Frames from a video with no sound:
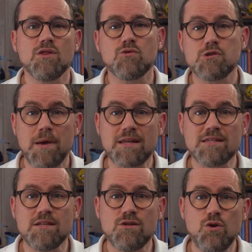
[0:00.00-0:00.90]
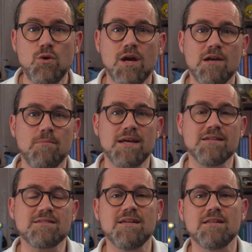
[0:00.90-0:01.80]
the respected UK
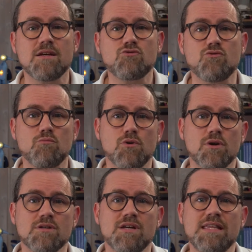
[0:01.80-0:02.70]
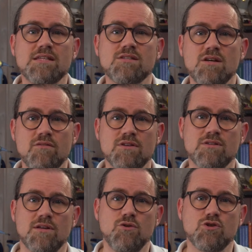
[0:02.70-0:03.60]
based industrial product and service
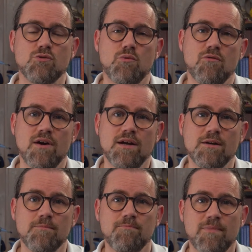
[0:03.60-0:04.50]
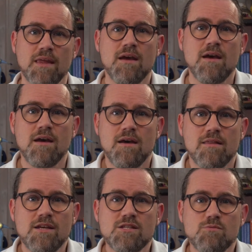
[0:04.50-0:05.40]
solutions provider.
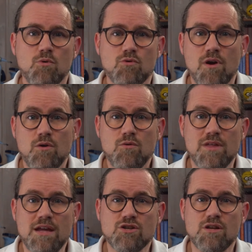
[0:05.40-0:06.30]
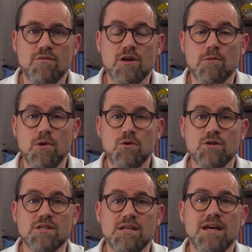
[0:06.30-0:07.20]
This will grow the engineering
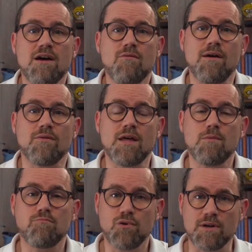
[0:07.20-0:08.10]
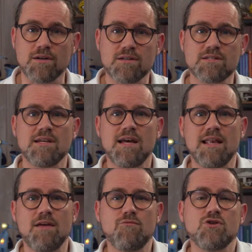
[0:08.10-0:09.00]
community around their products,
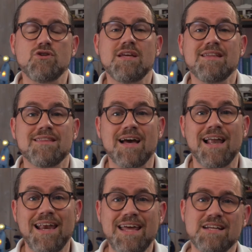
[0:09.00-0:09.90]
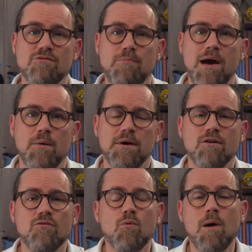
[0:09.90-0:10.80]
leveraging the collective power
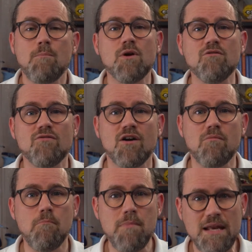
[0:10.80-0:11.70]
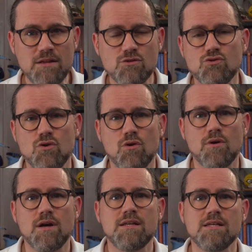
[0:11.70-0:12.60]
of the 1.5 million
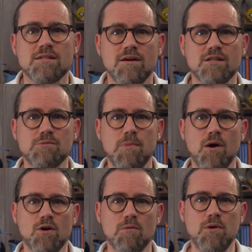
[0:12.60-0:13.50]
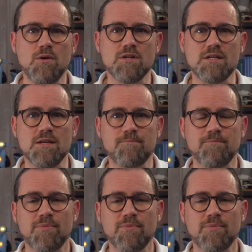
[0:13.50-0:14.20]
strong DesignSpark community.